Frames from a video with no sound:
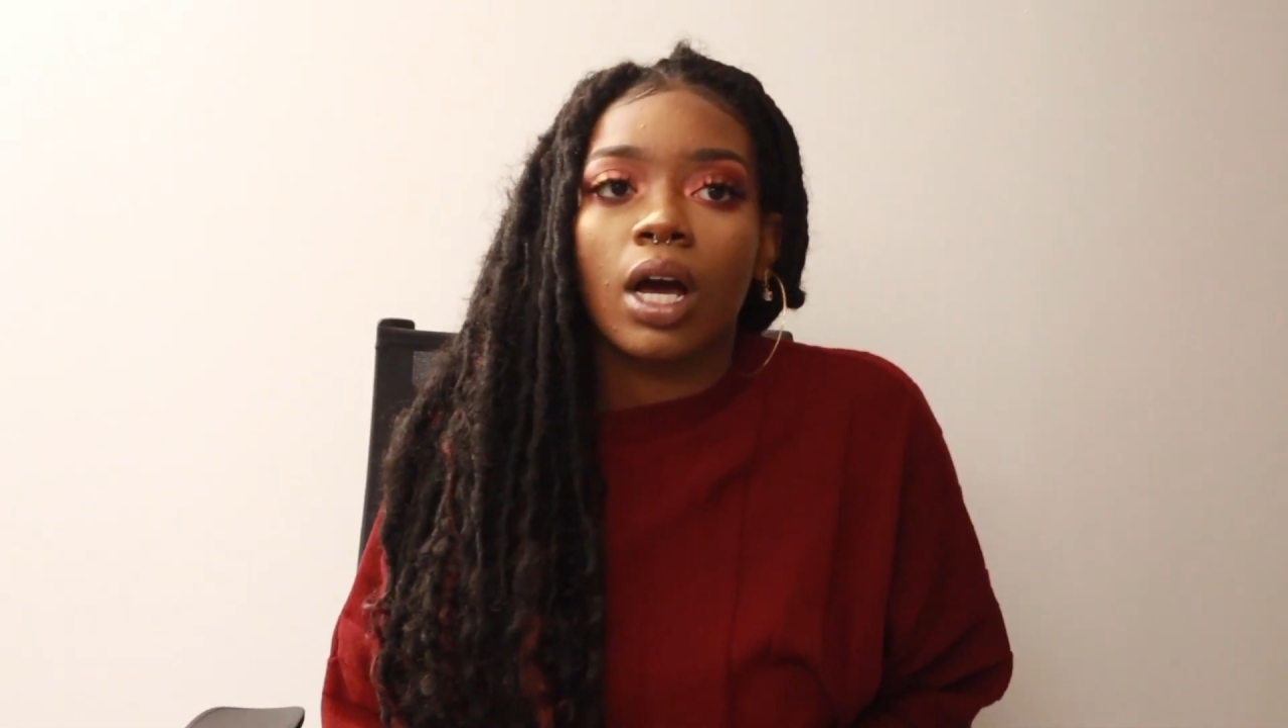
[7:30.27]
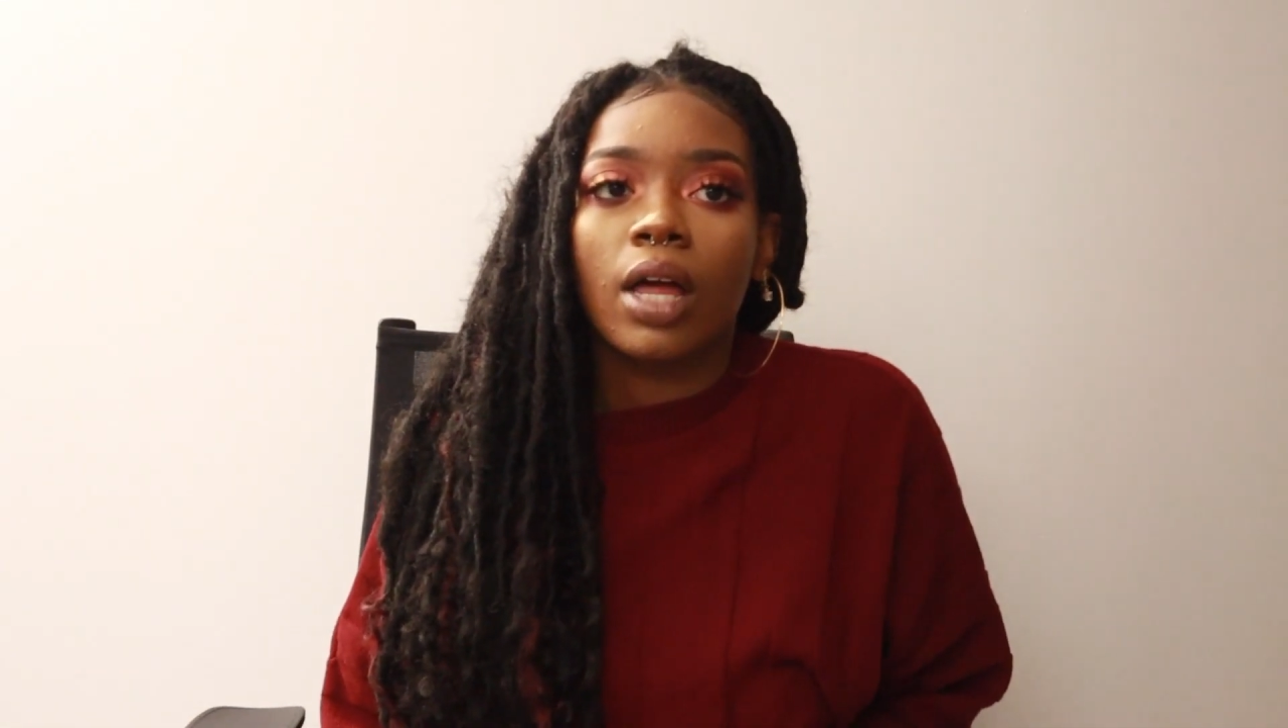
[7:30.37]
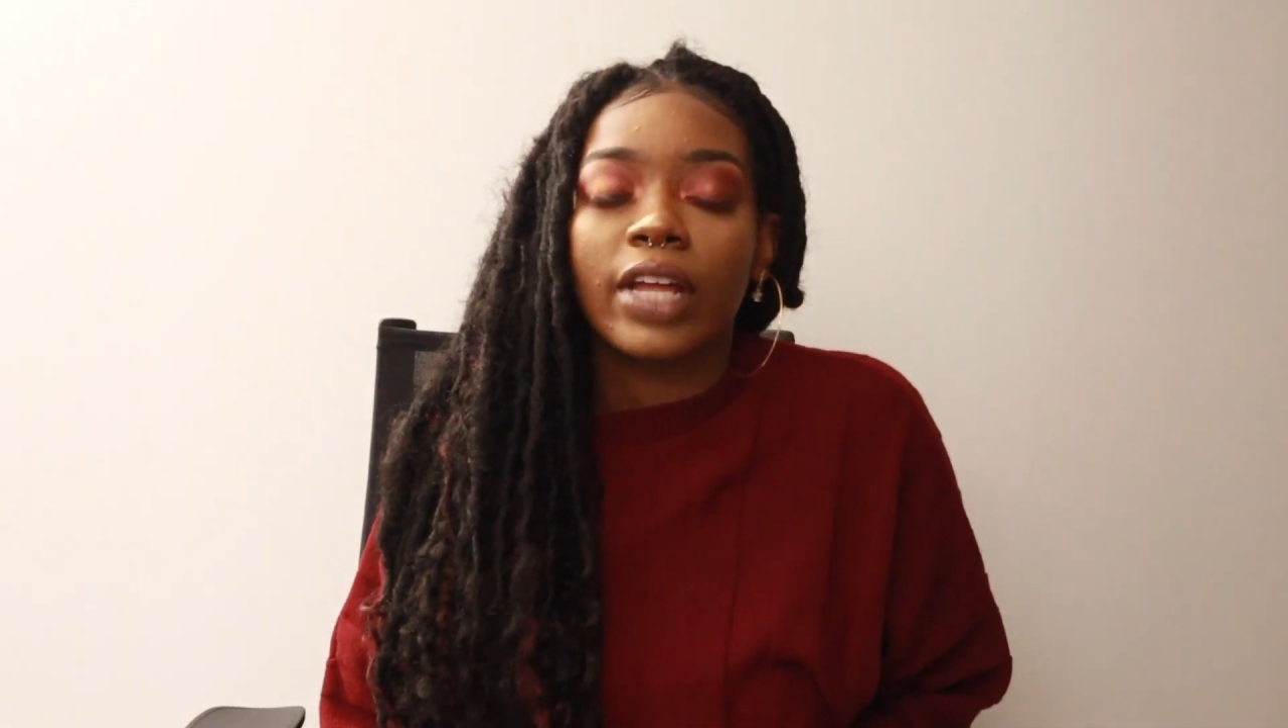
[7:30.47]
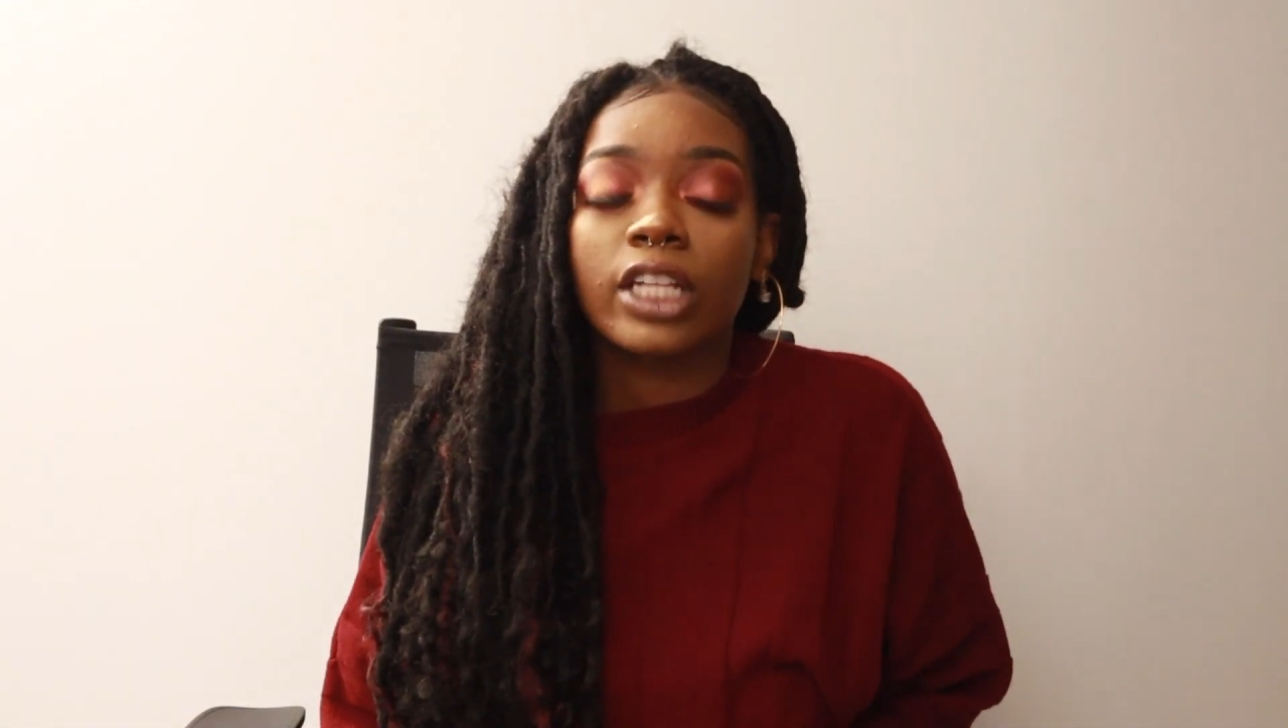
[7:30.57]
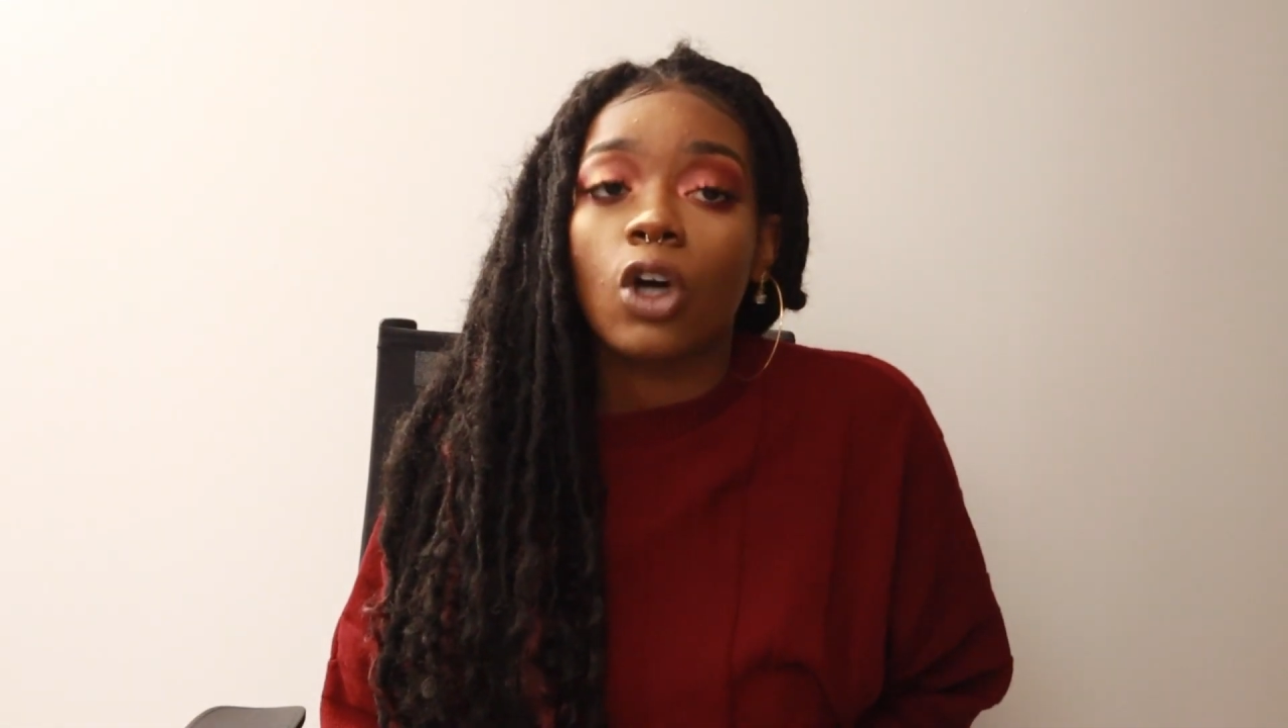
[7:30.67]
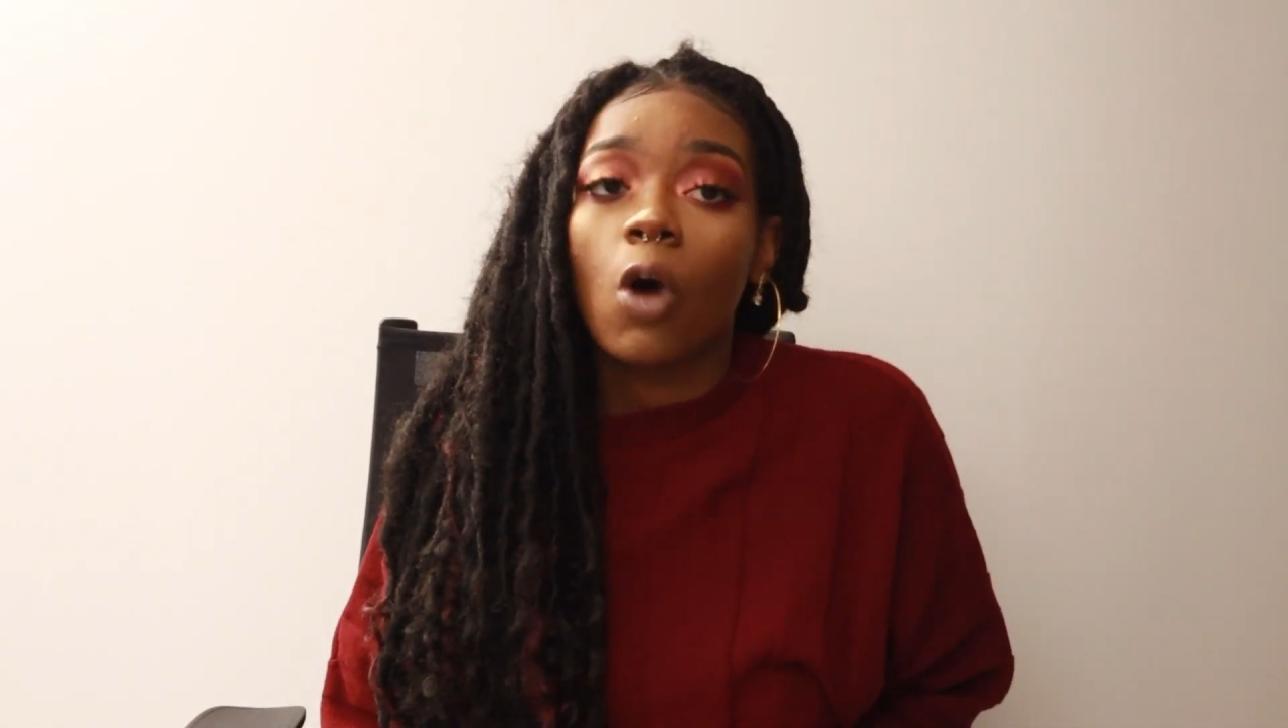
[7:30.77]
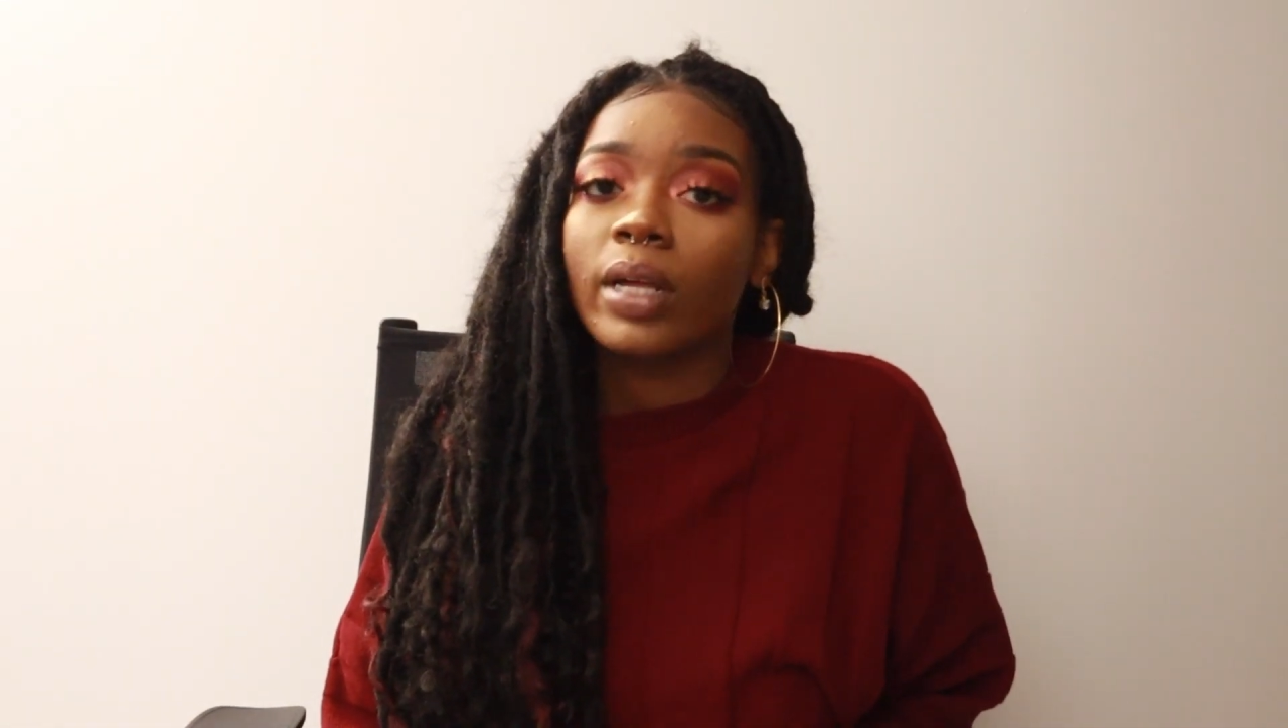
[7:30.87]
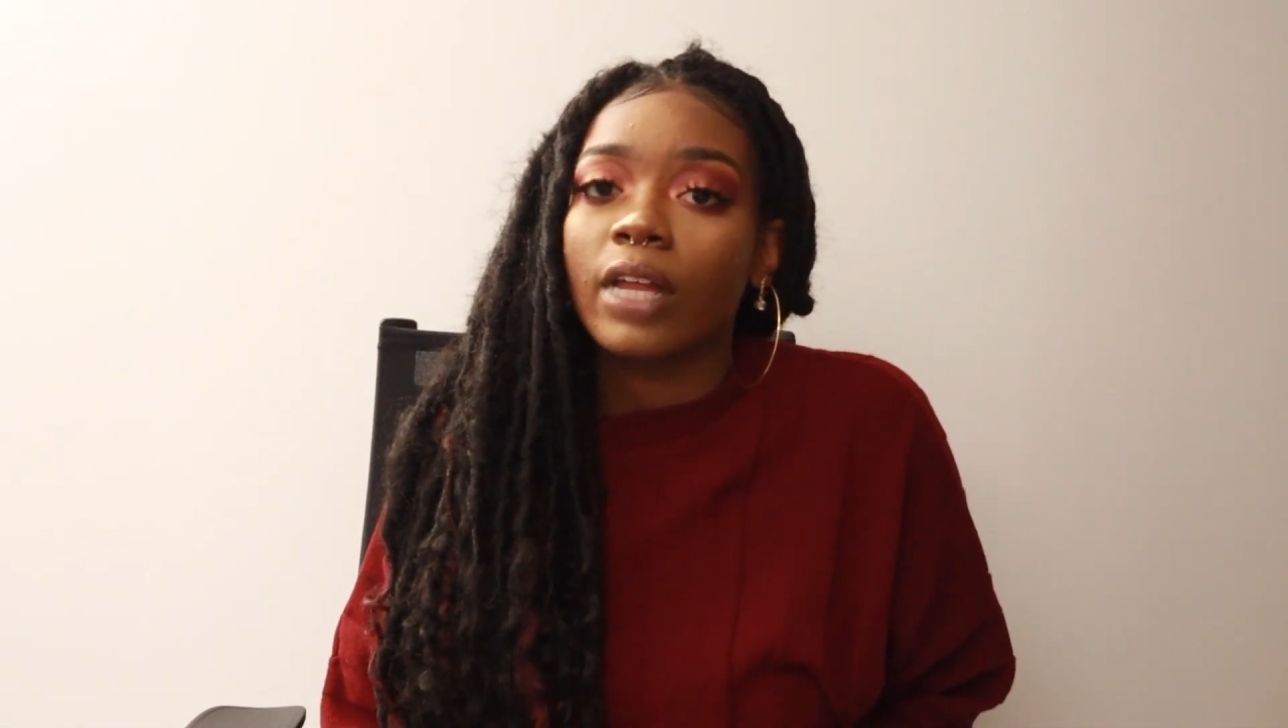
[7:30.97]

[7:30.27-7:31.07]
they told me